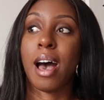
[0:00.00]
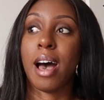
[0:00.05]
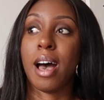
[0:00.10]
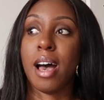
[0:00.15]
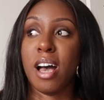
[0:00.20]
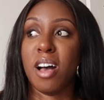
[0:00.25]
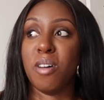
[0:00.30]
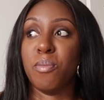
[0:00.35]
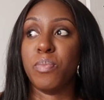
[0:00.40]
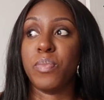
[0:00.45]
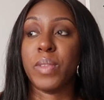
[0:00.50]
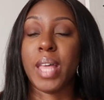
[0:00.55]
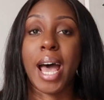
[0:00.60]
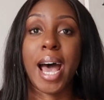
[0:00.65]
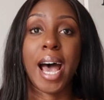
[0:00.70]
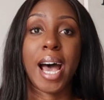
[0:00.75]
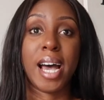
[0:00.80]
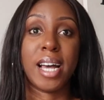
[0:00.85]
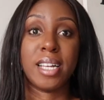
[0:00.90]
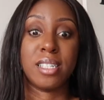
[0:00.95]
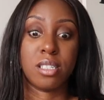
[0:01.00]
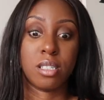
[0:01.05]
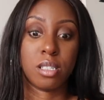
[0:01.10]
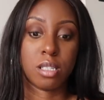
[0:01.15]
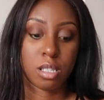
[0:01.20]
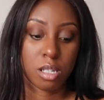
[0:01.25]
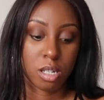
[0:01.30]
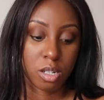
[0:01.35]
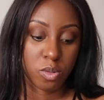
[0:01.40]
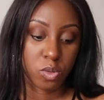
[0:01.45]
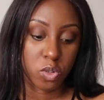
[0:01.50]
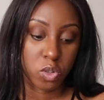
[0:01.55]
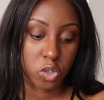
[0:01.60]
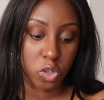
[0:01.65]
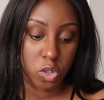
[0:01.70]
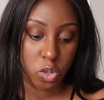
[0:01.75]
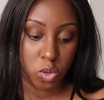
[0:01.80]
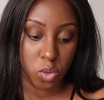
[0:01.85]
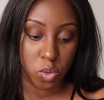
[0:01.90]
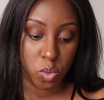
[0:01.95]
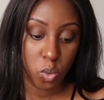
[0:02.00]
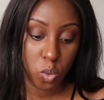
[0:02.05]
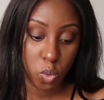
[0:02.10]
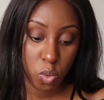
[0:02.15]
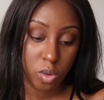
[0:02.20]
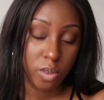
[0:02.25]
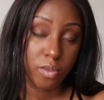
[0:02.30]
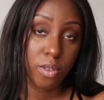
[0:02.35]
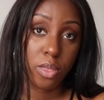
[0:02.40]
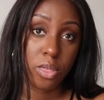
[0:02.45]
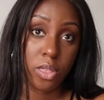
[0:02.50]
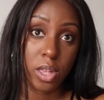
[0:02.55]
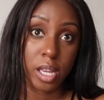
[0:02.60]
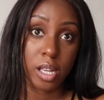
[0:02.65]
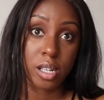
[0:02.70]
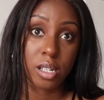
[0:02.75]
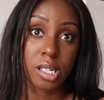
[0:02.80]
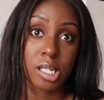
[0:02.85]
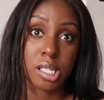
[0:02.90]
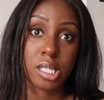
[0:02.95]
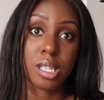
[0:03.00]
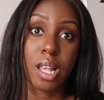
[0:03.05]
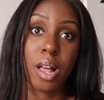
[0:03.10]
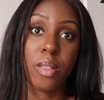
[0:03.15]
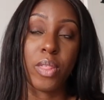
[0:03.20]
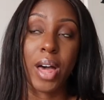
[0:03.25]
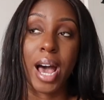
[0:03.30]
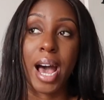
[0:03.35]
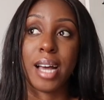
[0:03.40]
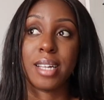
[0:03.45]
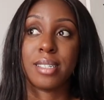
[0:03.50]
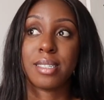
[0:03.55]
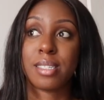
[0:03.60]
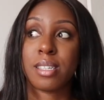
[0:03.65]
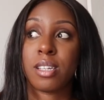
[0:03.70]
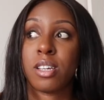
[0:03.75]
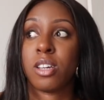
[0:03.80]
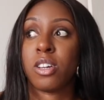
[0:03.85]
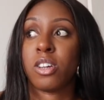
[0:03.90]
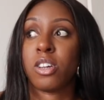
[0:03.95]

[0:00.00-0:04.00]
and do all of the things that